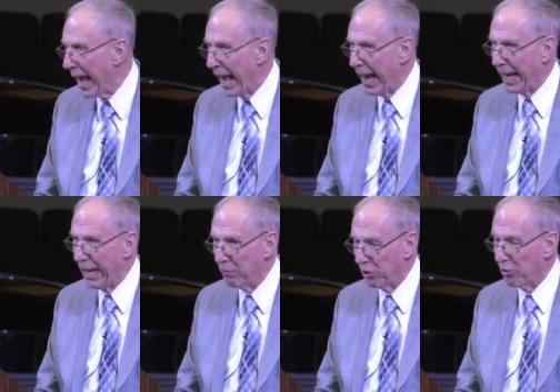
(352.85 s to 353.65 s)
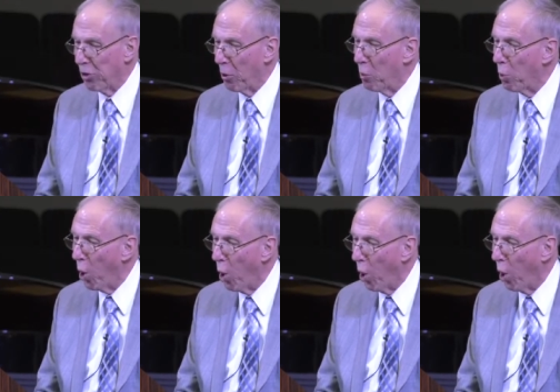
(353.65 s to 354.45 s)
it gives us the
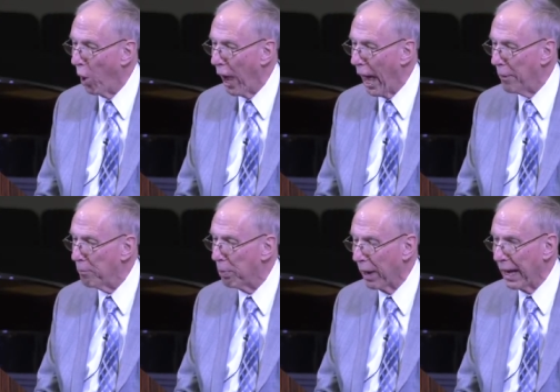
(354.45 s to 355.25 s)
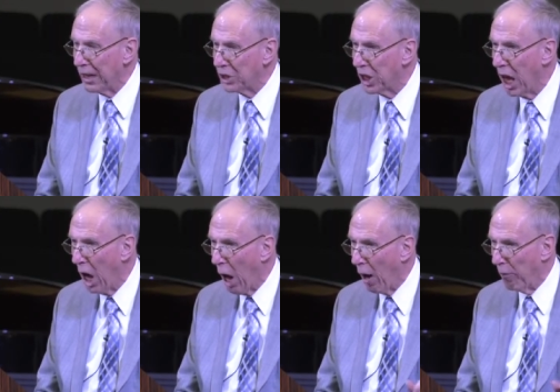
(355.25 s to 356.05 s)
role and place
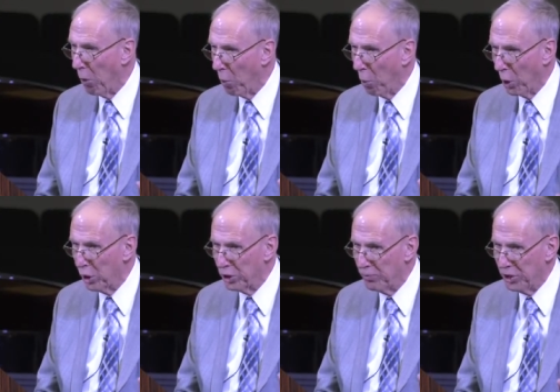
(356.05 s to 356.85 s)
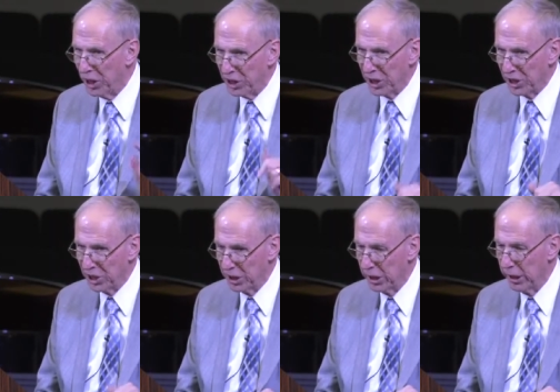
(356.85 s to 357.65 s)
of the words of
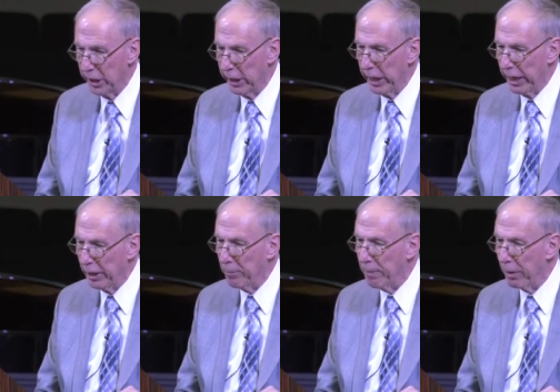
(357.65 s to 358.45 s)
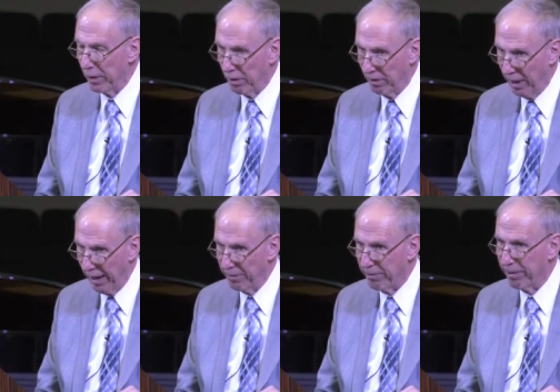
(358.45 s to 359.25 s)
Jesus in the miracle
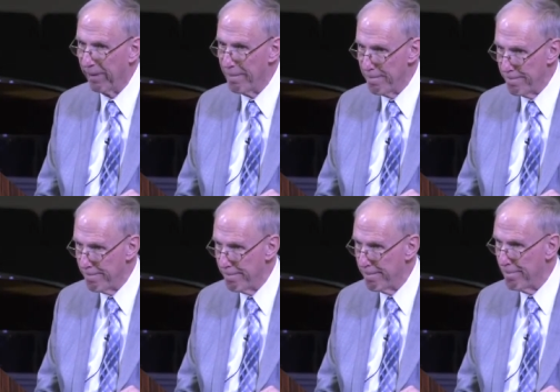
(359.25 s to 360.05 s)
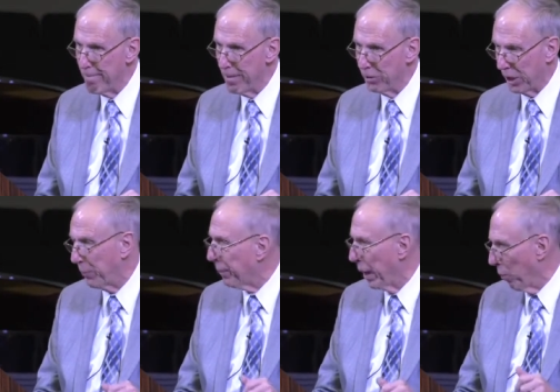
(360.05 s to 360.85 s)
life. See,
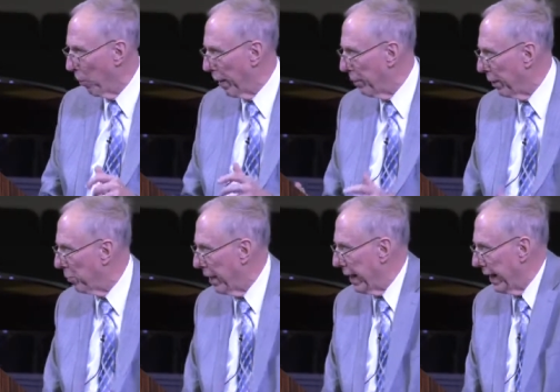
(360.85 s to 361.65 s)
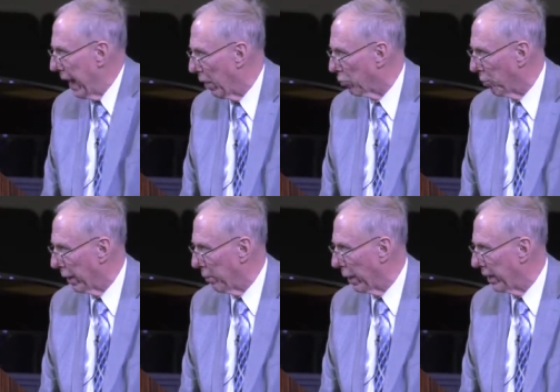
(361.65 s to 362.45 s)
we've been reading now
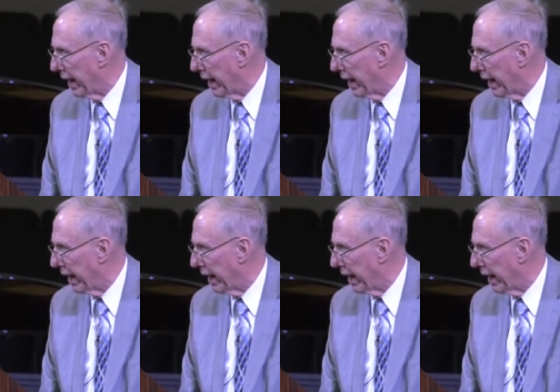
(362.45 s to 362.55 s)
twenty-one